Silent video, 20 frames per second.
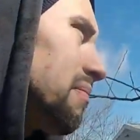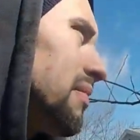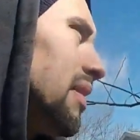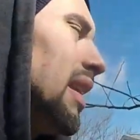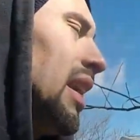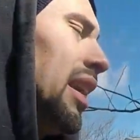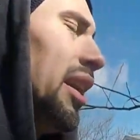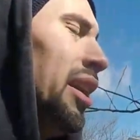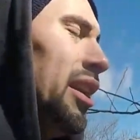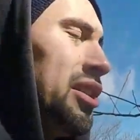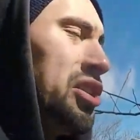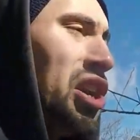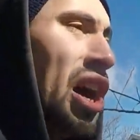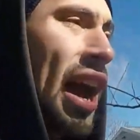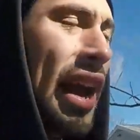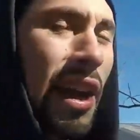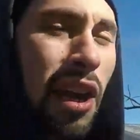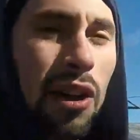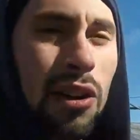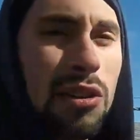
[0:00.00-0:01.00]
I'm gonna
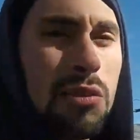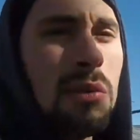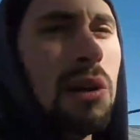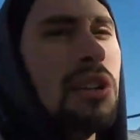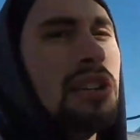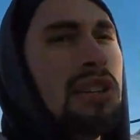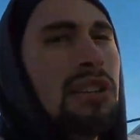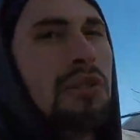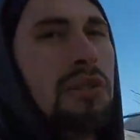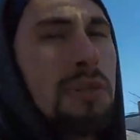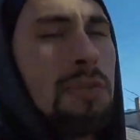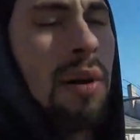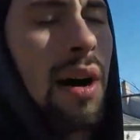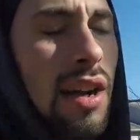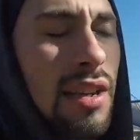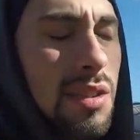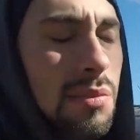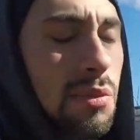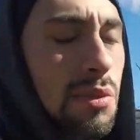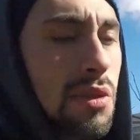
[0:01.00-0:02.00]
try and go as much new as
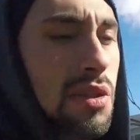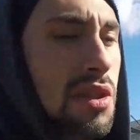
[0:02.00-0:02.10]
possible.